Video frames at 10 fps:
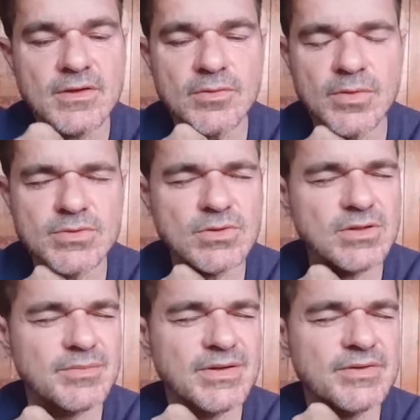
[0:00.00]
We were talking
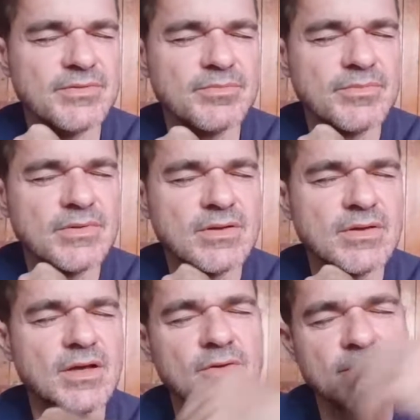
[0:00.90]
about
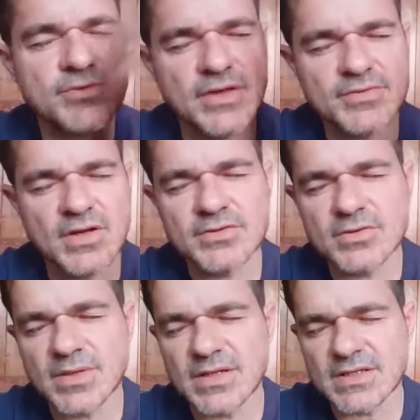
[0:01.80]
health and safety. I was
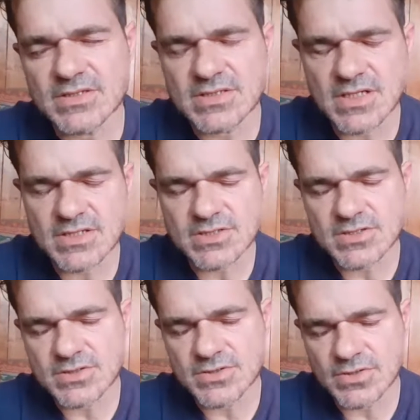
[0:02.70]
talking about
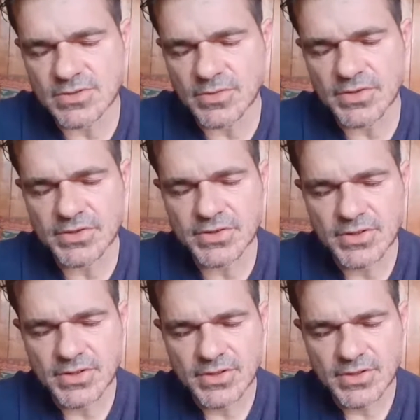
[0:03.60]
legislation to do with
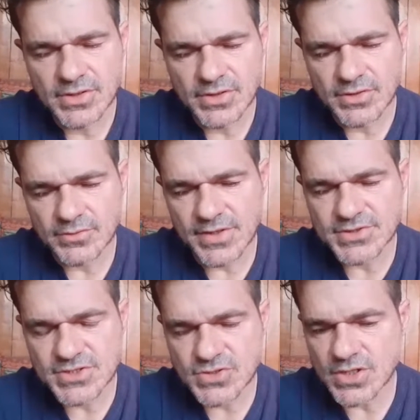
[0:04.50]

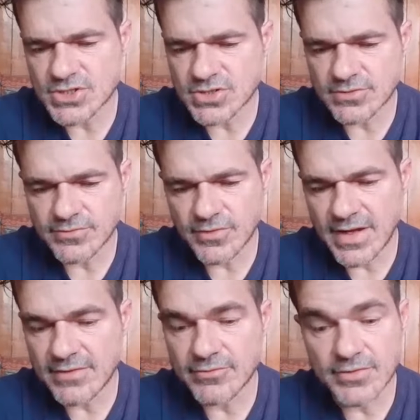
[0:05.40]
registration for
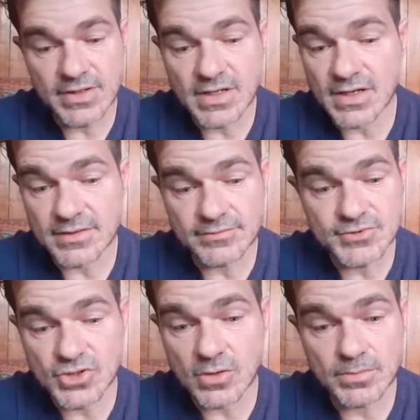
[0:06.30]
every kind of
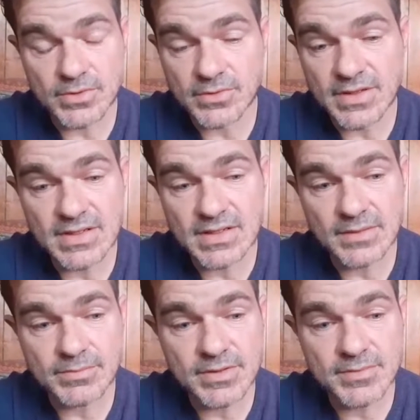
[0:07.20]
job.
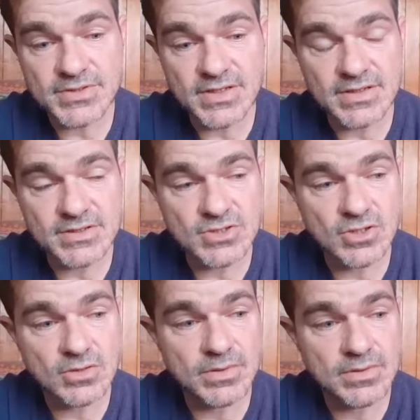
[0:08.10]
Pretty much any
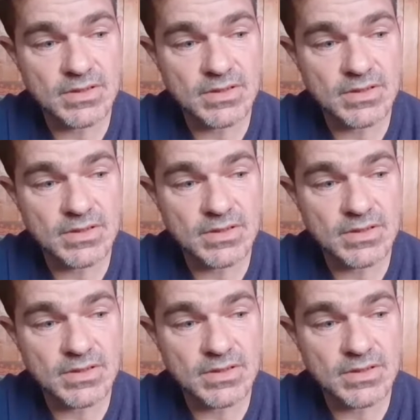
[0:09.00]
job